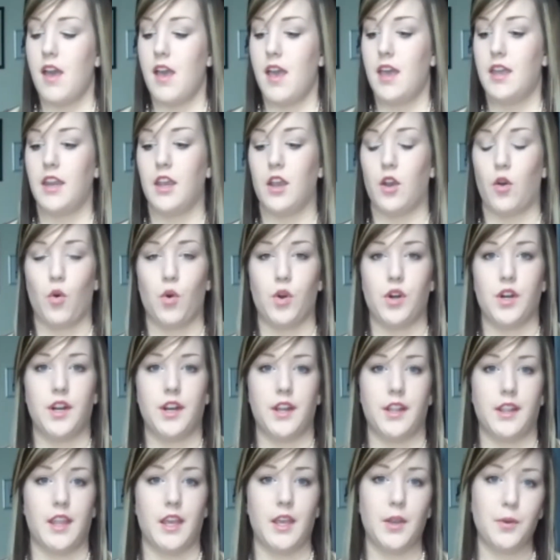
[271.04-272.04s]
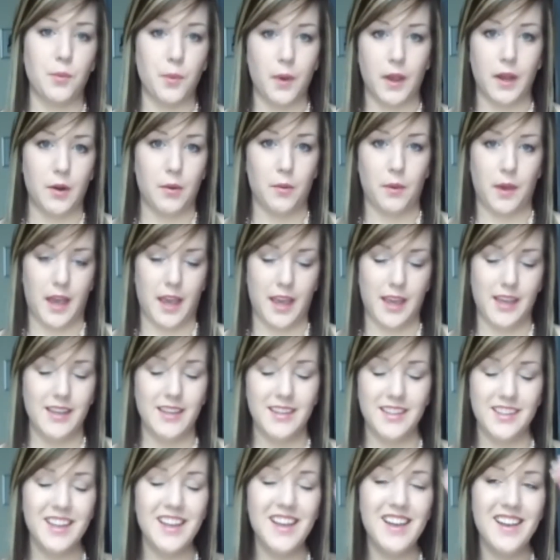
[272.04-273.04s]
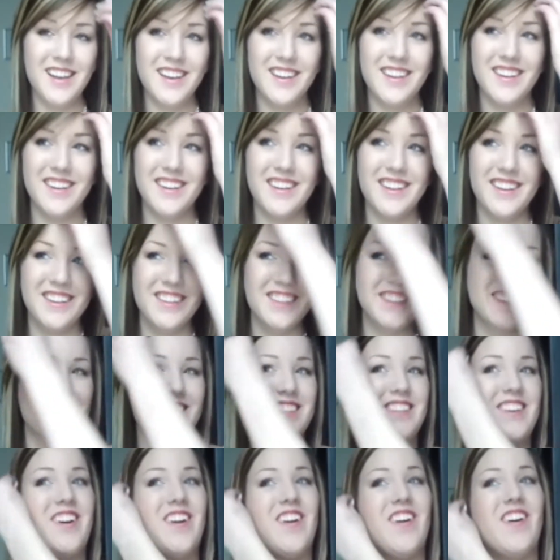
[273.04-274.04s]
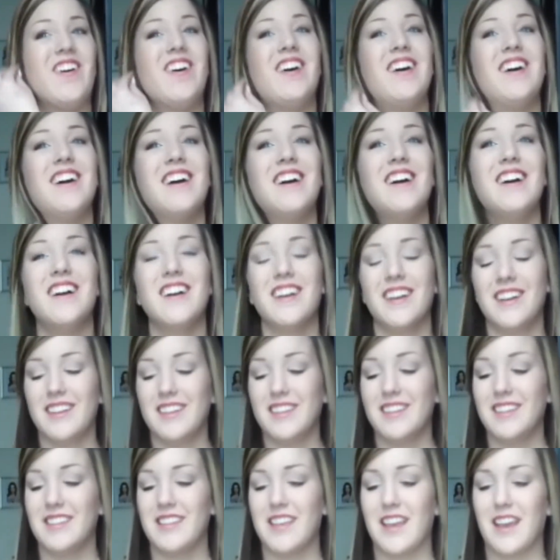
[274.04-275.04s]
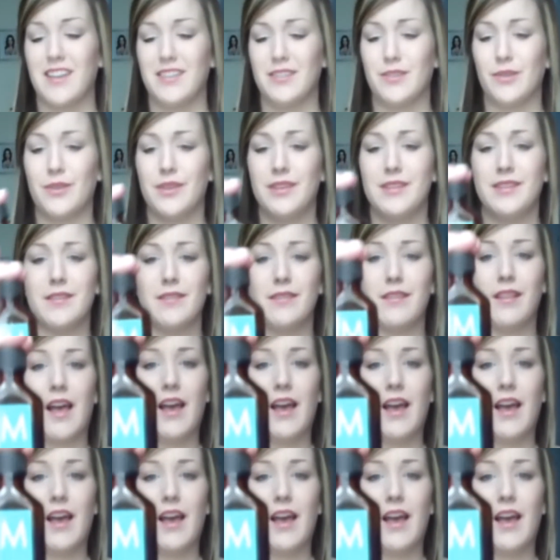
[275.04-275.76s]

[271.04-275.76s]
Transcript: and I ordered it, like, right away. So, yeah, so this has